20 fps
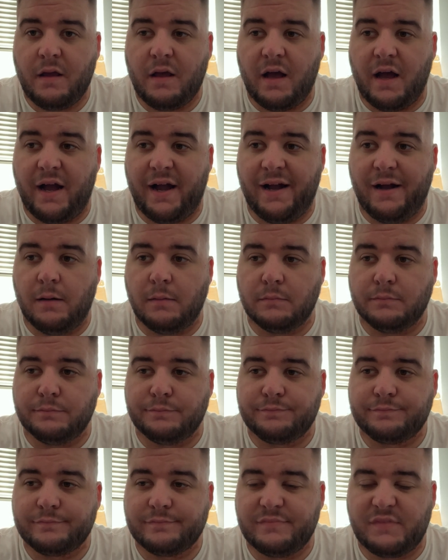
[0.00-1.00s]

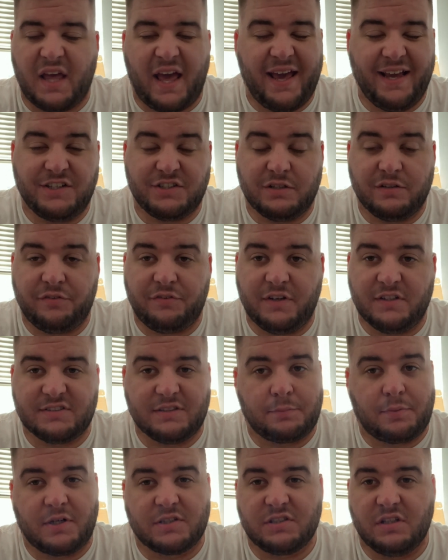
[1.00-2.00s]
the agent fees
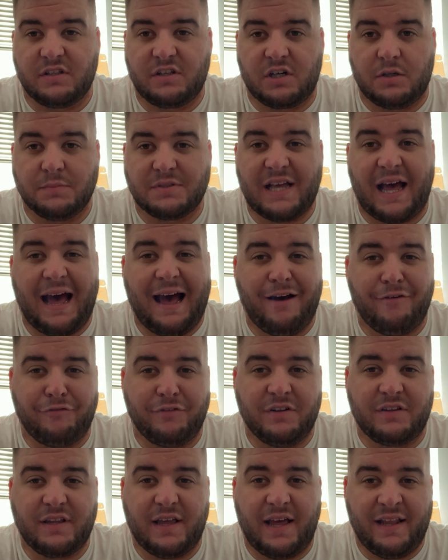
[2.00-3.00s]
in personal terms
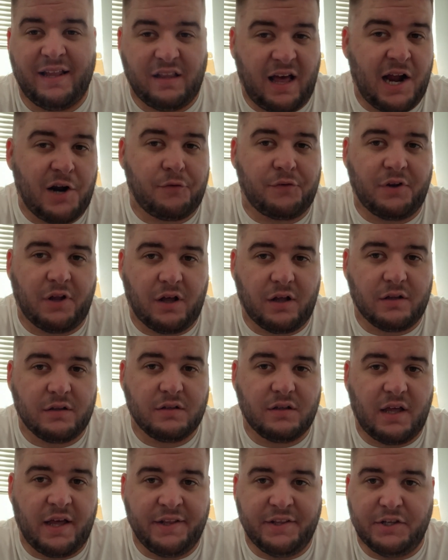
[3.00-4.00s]
haven't and are not
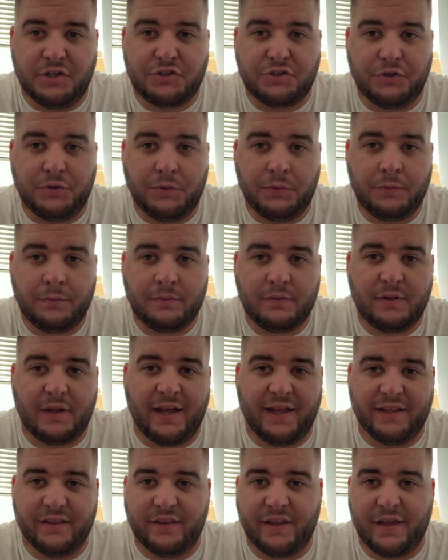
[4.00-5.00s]
an issue.
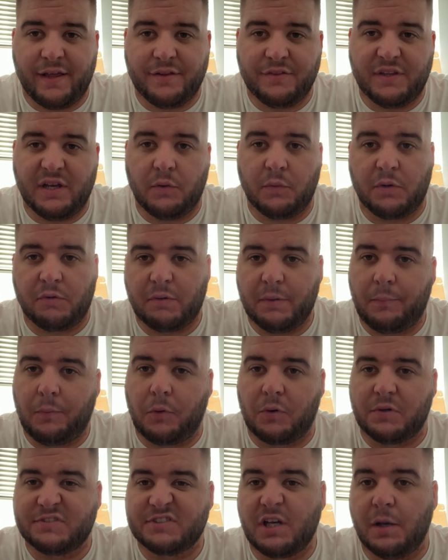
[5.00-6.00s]
And then there were
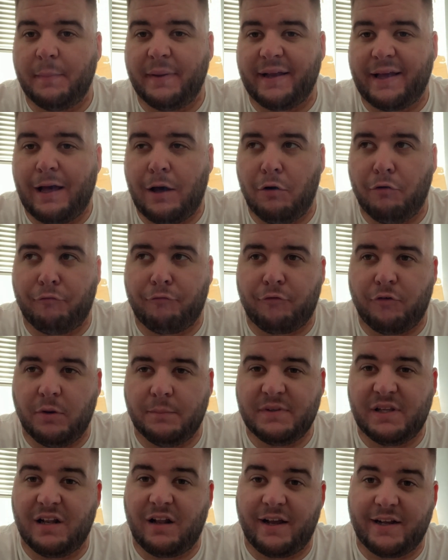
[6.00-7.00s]
reports coming out
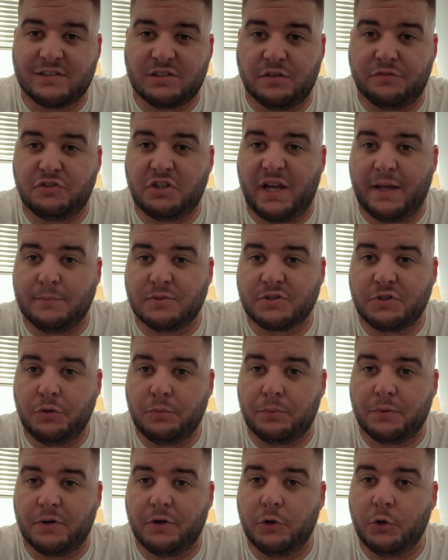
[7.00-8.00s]
from the likes of James
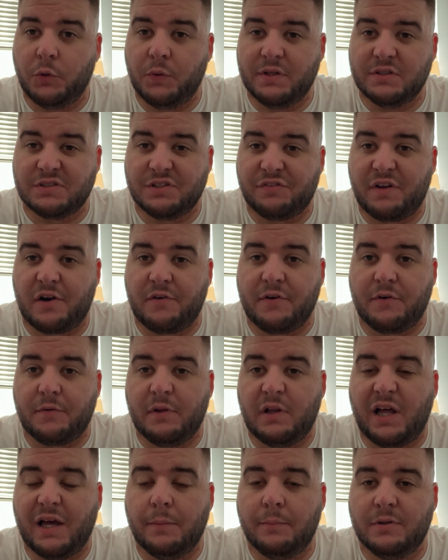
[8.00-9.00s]
Cooper, who is a very
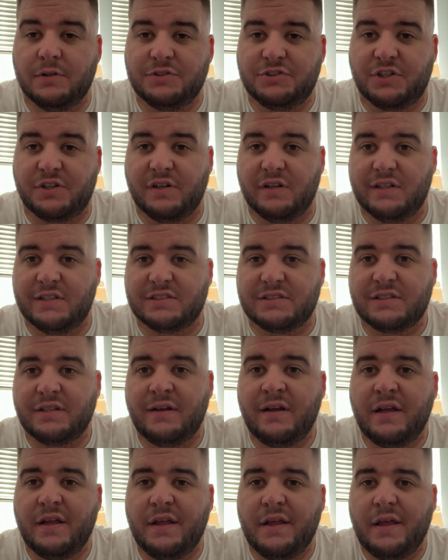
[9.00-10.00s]
reliable journalist,
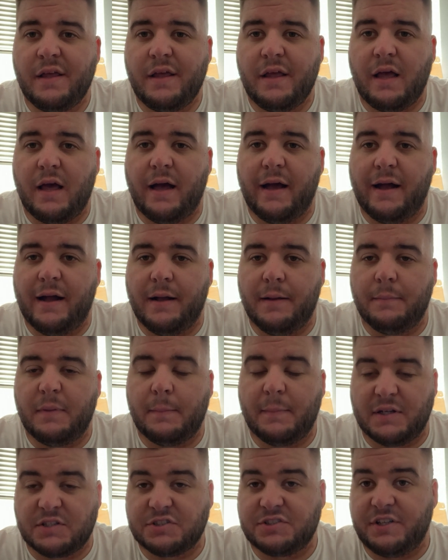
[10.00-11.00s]
a
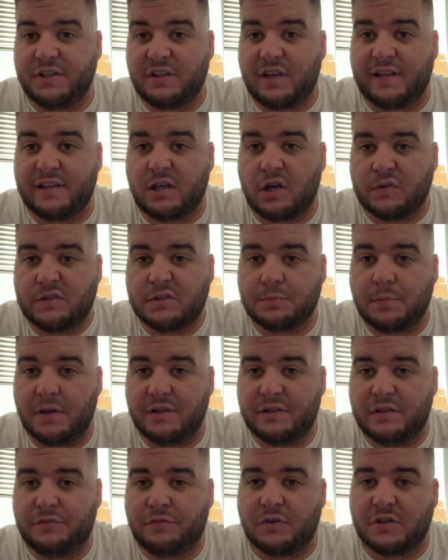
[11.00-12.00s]
Manchester United
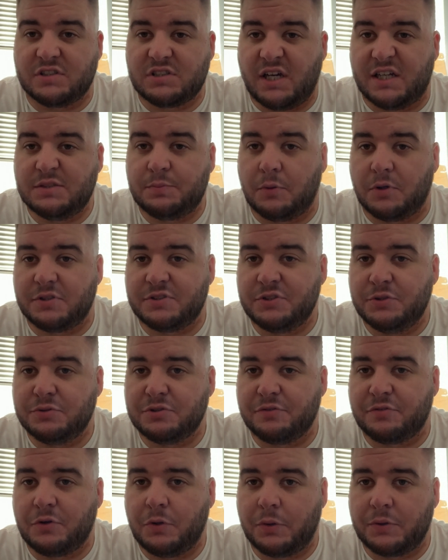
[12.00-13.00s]
correspondent for Sky Sports News,
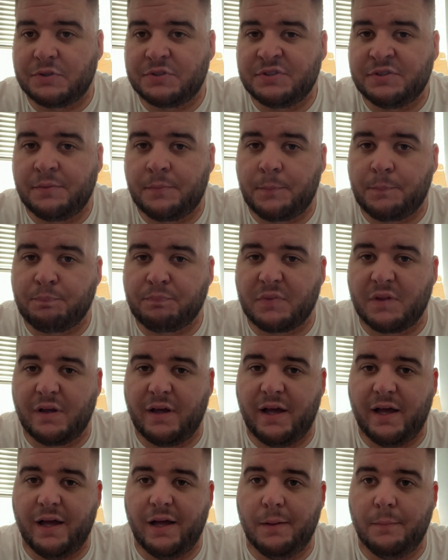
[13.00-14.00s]
of course,
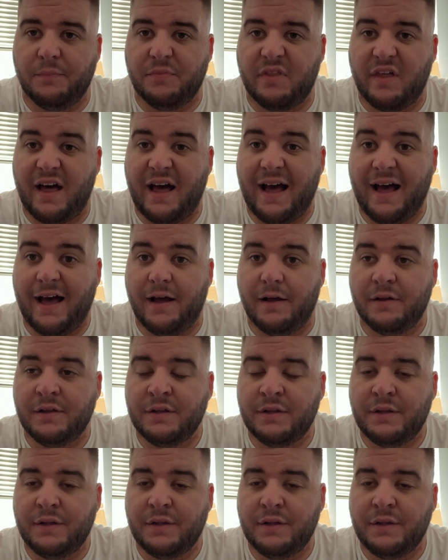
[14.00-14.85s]
that